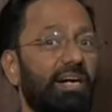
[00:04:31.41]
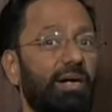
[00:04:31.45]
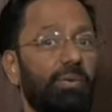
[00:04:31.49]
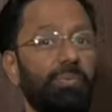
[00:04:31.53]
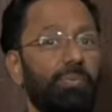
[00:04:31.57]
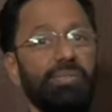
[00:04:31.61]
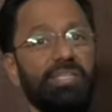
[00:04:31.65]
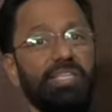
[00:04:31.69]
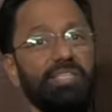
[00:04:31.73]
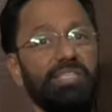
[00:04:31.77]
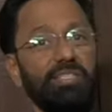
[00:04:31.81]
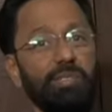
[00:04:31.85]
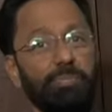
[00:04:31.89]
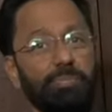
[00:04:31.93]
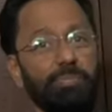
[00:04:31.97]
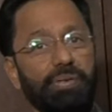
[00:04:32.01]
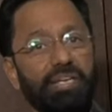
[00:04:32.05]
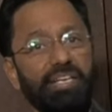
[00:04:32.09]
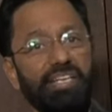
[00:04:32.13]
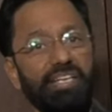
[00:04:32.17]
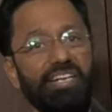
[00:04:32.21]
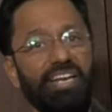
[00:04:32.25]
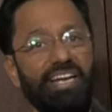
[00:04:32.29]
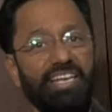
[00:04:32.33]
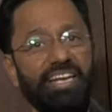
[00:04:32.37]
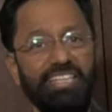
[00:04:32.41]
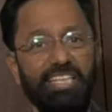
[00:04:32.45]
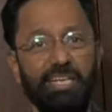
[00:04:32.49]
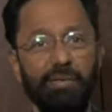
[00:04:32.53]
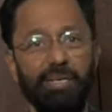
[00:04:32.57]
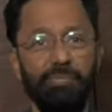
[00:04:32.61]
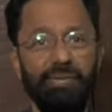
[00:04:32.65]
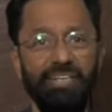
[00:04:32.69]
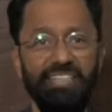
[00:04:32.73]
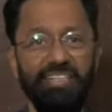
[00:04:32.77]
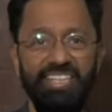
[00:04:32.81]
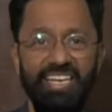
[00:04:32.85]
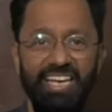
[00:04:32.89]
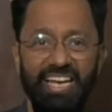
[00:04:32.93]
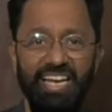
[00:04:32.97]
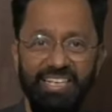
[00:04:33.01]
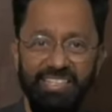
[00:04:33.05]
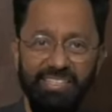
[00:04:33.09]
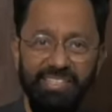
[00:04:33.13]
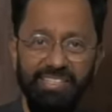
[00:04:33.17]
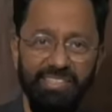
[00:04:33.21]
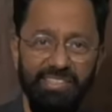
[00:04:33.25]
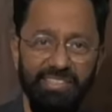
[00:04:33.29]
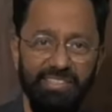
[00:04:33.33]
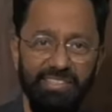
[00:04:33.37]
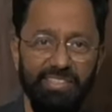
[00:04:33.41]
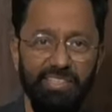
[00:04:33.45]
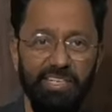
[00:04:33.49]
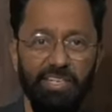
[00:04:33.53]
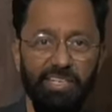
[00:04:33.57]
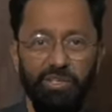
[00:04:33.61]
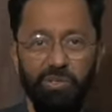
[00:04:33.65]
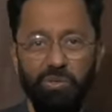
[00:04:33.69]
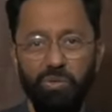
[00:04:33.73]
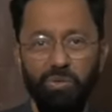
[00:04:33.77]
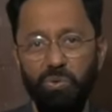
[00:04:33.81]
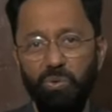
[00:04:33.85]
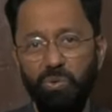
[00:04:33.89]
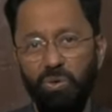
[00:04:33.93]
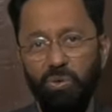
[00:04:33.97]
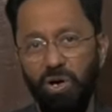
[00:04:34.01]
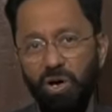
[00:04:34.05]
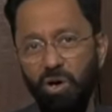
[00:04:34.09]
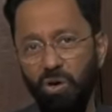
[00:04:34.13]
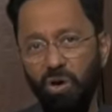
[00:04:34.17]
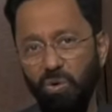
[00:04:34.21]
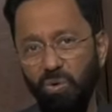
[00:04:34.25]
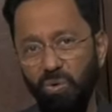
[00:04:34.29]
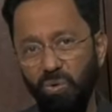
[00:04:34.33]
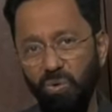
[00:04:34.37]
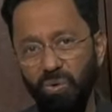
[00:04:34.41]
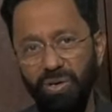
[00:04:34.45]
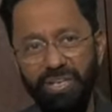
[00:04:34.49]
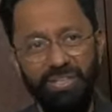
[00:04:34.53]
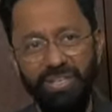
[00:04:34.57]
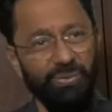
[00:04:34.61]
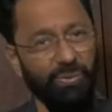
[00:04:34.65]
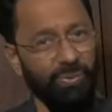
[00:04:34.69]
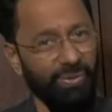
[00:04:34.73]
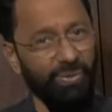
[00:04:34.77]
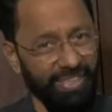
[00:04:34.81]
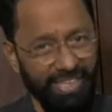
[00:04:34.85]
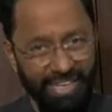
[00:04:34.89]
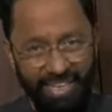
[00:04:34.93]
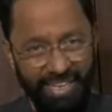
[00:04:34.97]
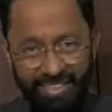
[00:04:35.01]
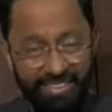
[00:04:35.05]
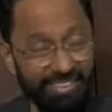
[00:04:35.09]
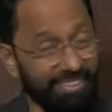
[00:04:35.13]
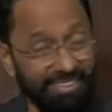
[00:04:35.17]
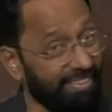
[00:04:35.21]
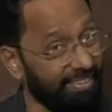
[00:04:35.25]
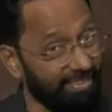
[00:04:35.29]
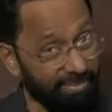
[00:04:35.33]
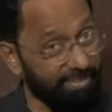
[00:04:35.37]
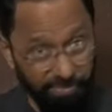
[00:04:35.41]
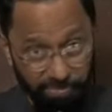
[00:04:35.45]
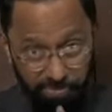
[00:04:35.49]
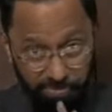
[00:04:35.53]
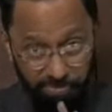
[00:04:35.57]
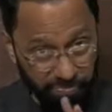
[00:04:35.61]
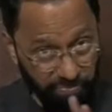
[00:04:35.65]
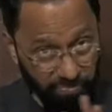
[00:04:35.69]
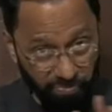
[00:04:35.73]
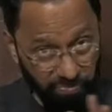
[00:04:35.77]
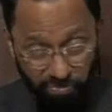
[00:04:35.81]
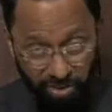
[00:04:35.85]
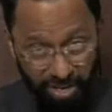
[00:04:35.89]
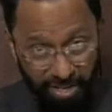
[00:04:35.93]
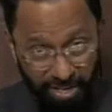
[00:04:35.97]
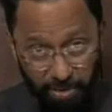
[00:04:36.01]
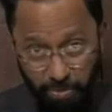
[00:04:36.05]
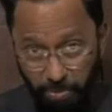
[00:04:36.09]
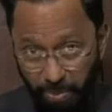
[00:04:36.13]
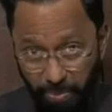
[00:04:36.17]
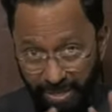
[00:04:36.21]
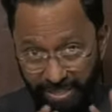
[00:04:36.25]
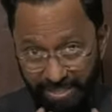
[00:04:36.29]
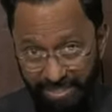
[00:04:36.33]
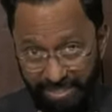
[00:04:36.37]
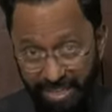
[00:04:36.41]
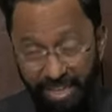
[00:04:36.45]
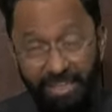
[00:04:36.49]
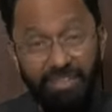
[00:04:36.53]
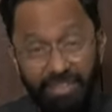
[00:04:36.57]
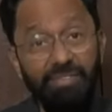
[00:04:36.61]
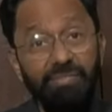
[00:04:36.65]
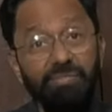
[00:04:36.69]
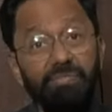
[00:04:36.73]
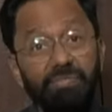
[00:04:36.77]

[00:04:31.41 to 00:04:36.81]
with a typical Hyderabadi accent, Kaiko, Ao, and all that, and very well done.